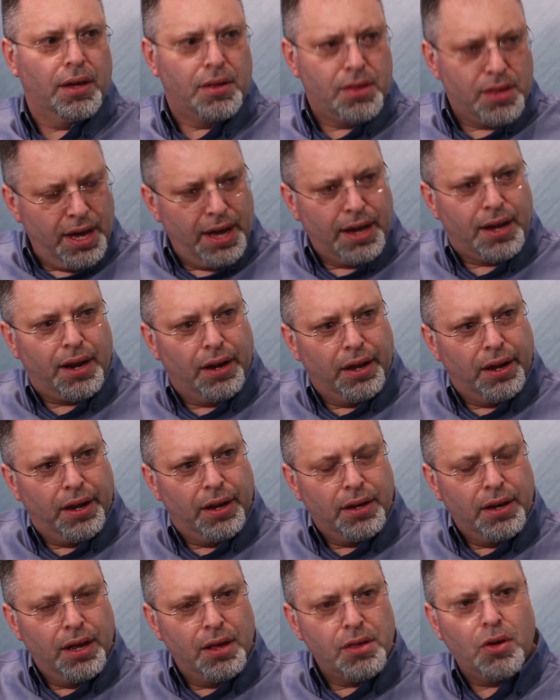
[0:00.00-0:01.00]
Exactly.
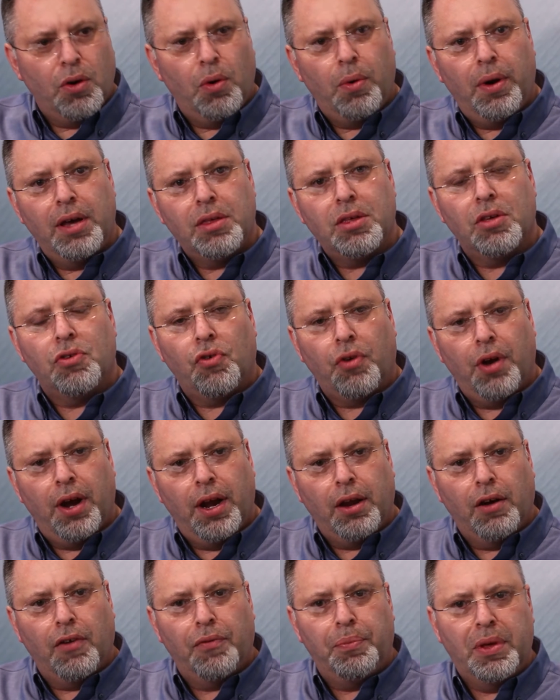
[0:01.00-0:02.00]
There's always a
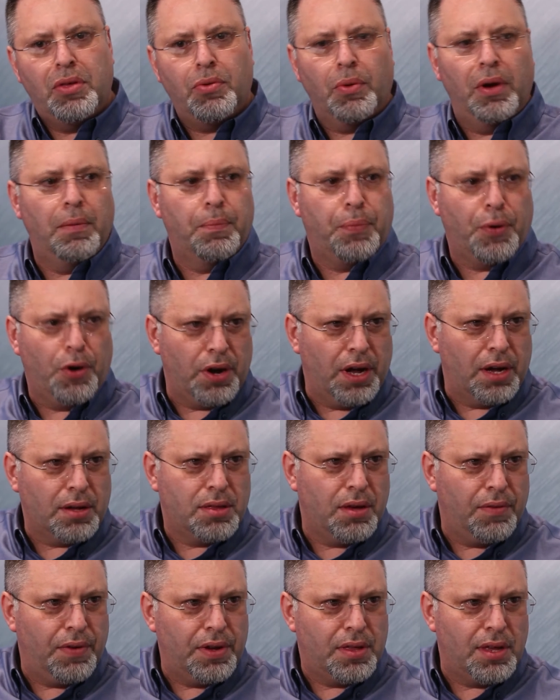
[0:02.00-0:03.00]
trade-off between
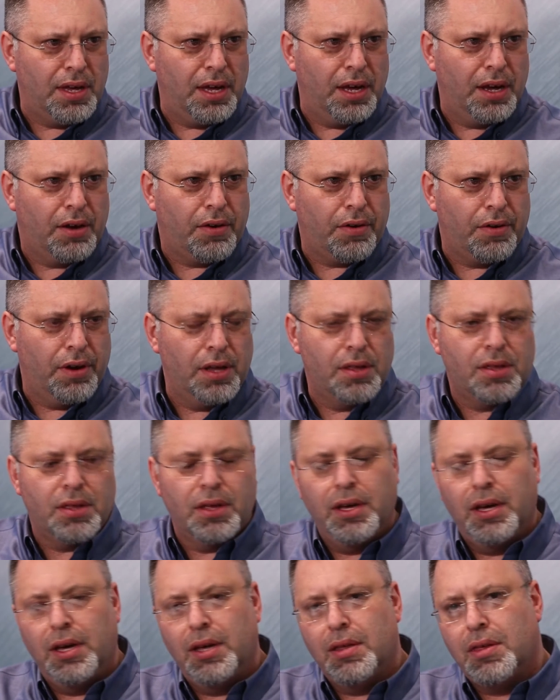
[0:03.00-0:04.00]
productivity
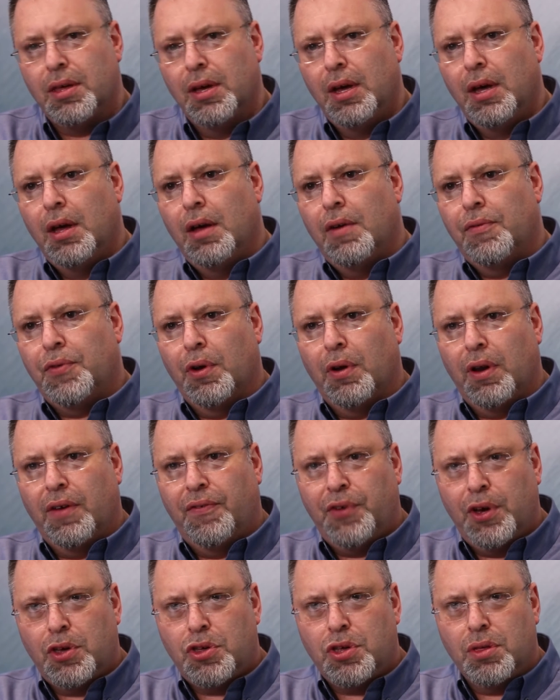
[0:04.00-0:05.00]
increases, fuel
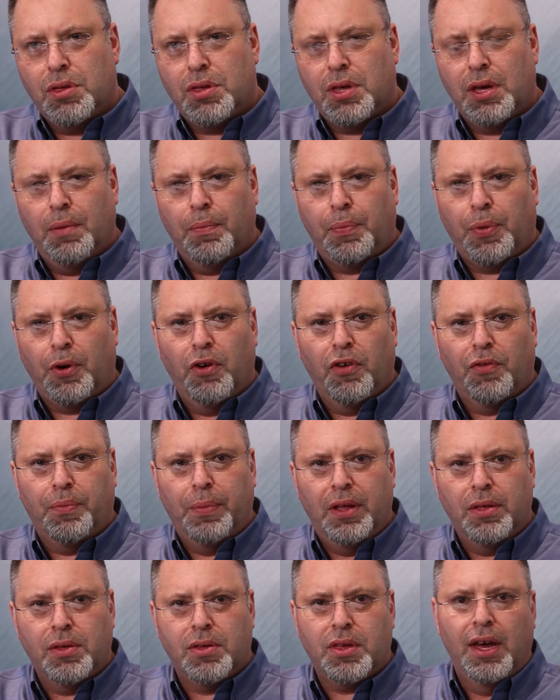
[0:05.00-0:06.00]
efficiency
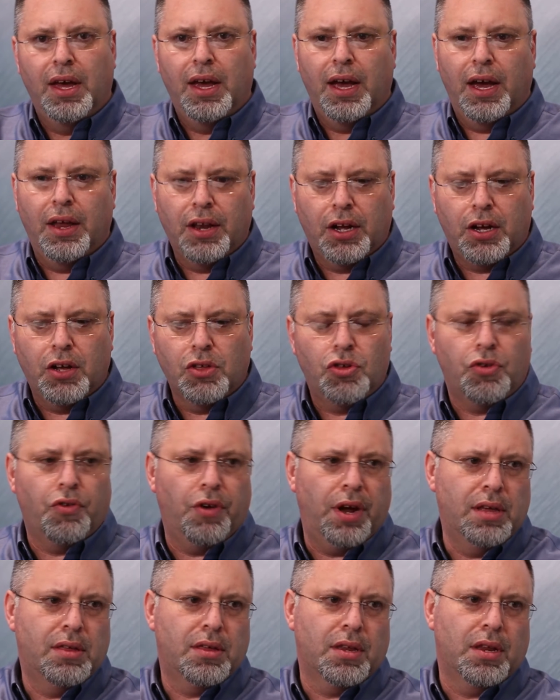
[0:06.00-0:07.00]
improvements, and the
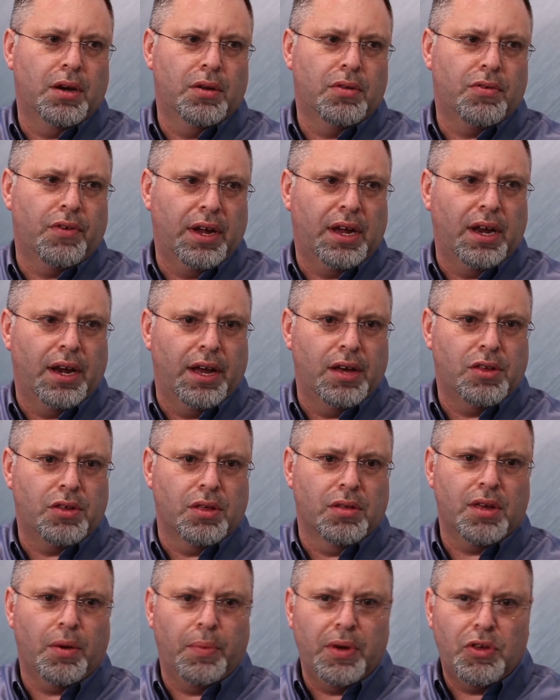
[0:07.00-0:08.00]
constraints of those
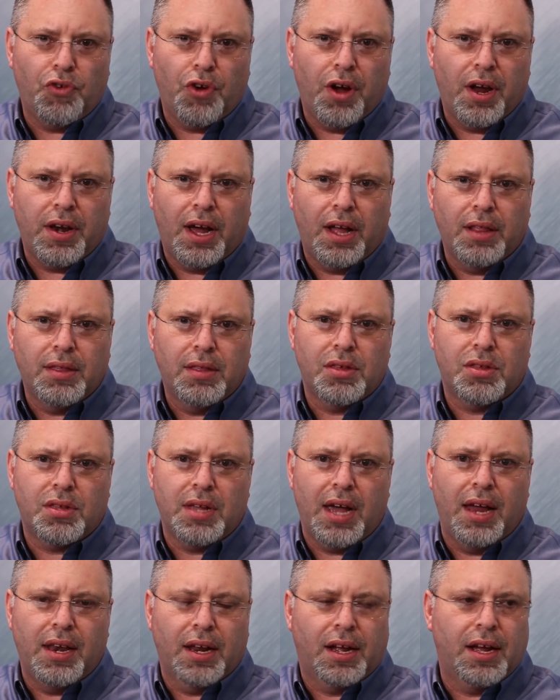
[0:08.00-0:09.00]
regulations. So we try and
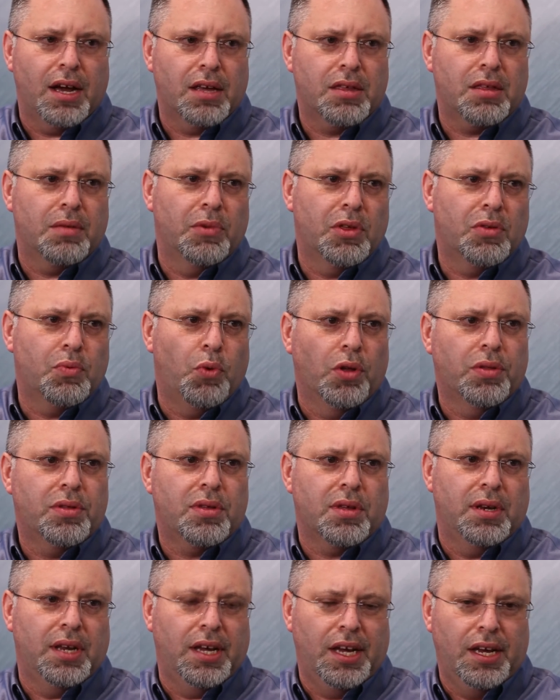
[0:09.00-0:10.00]
understand the customer's
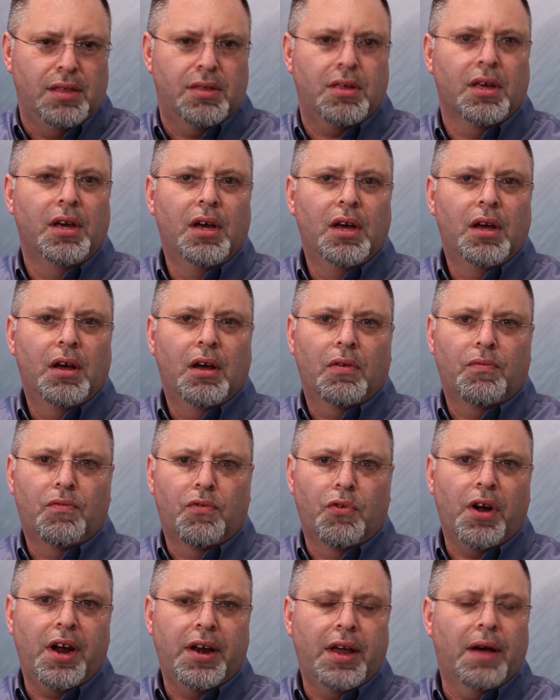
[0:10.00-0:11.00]
wants and needs
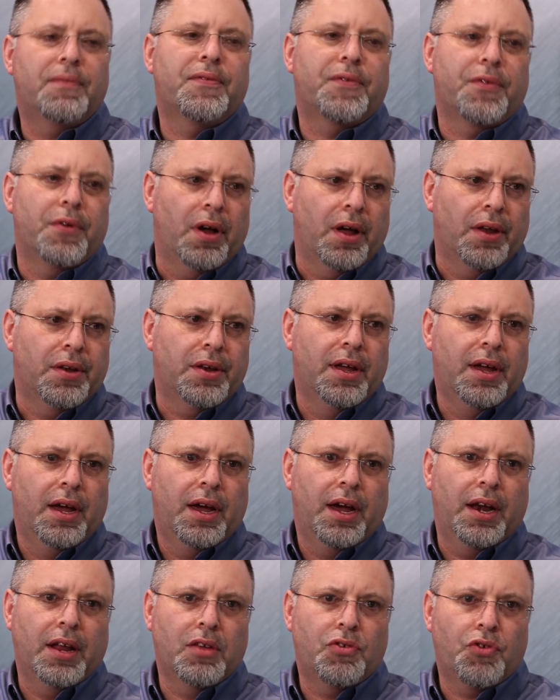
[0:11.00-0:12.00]
right up front,
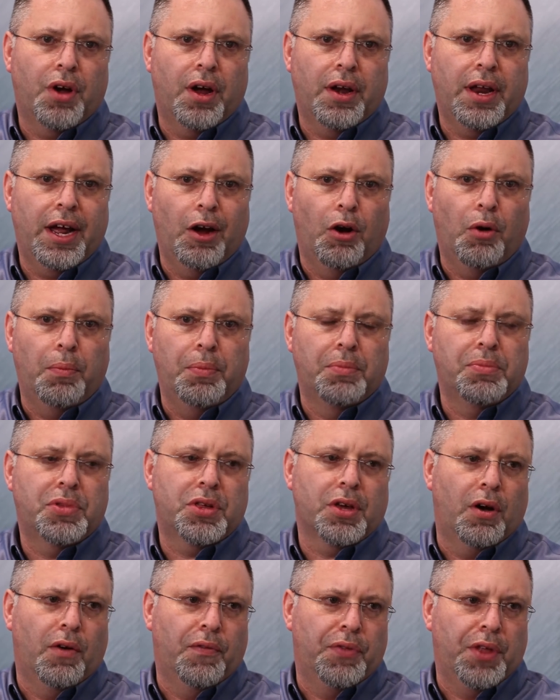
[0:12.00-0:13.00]
and then try and help them
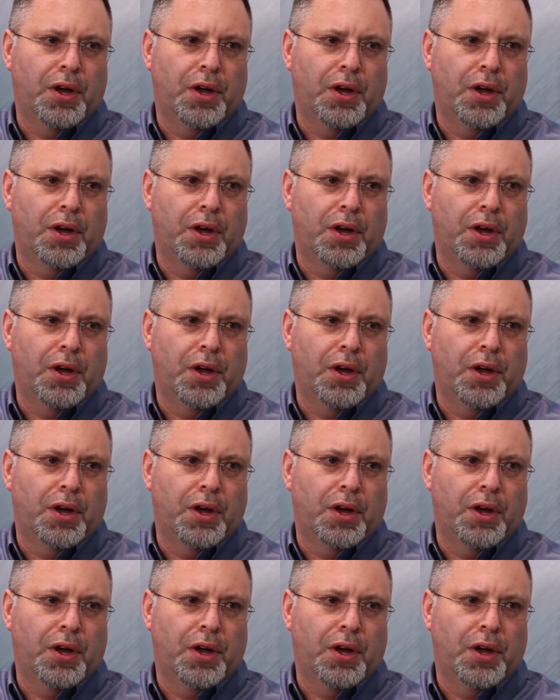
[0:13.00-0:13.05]
solve